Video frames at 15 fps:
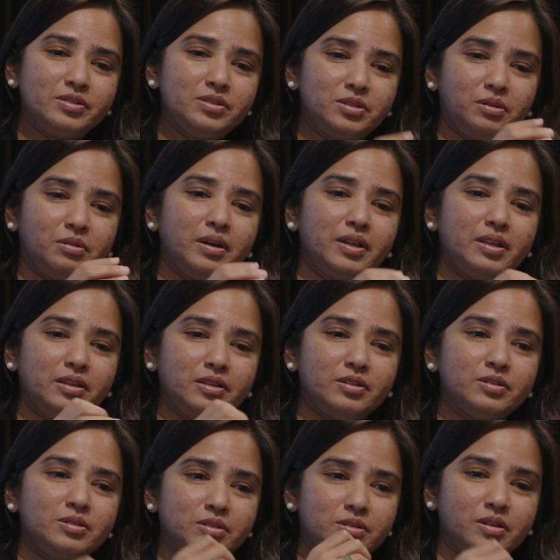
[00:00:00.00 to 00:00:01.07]
So I think
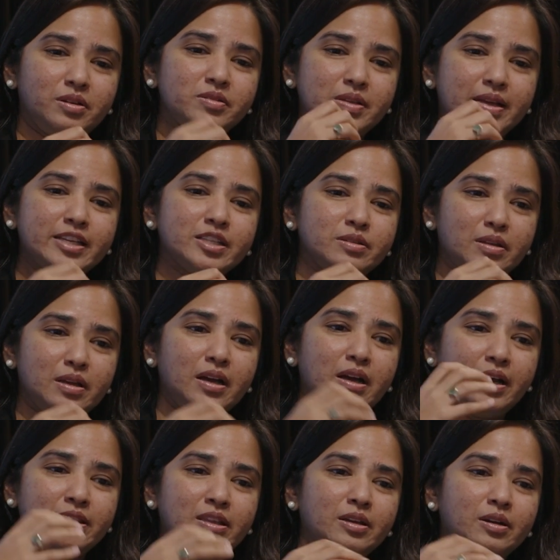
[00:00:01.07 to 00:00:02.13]
this there's as uh,
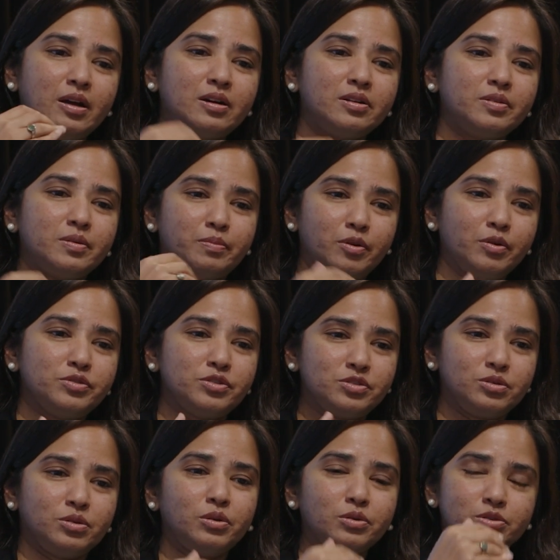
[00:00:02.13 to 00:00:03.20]
I think our approach is
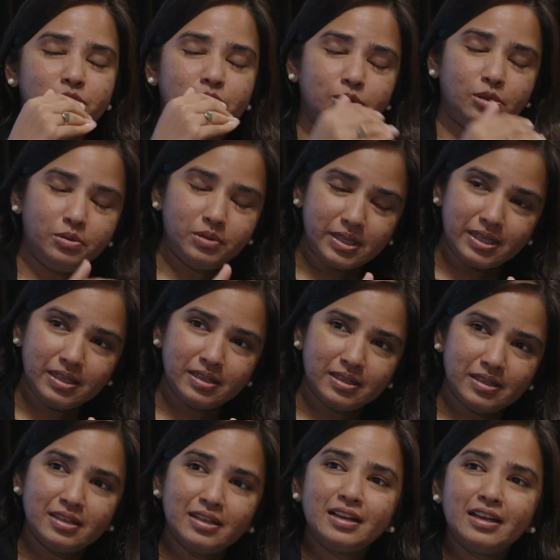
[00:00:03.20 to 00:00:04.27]
to go slowly.
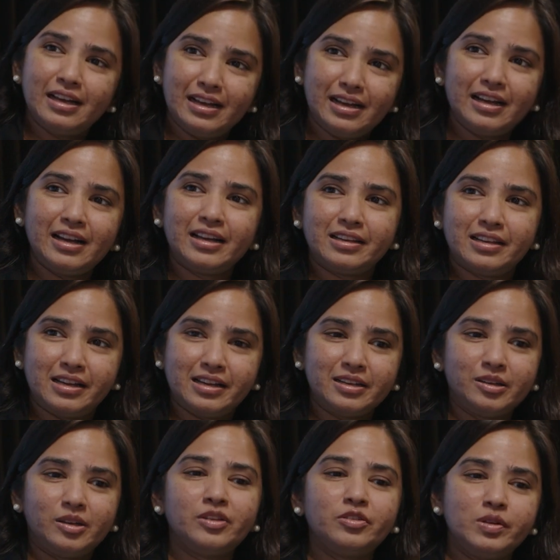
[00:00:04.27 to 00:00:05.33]
Mm-hmm. And
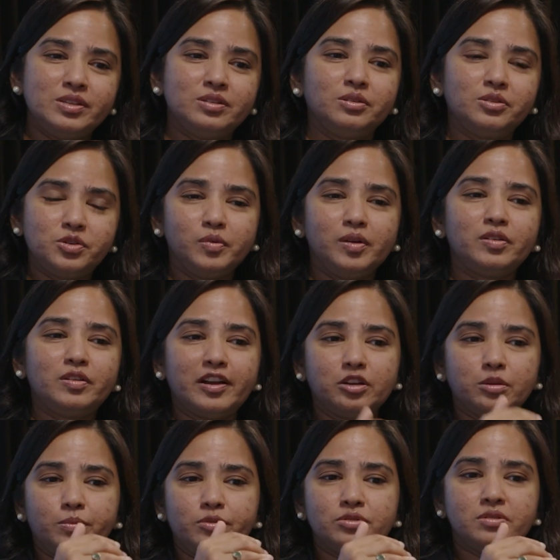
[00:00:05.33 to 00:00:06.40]
and in research, we are trying
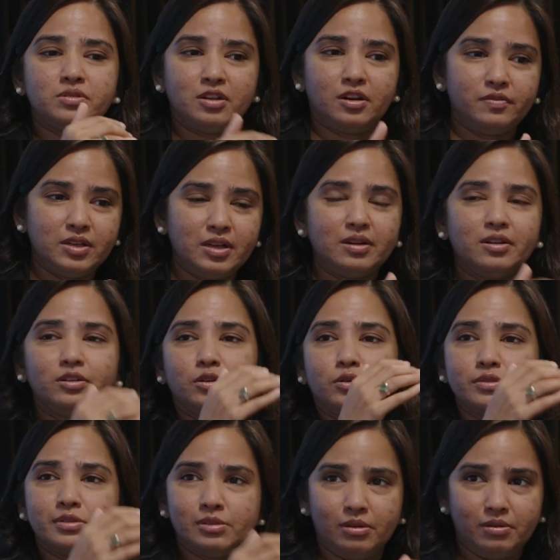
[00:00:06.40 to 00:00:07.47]
to push the state of the art, go
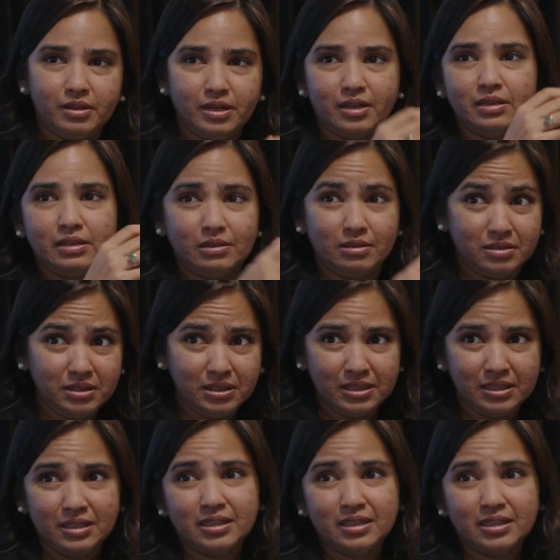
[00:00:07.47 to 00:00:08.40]
slowly and learn.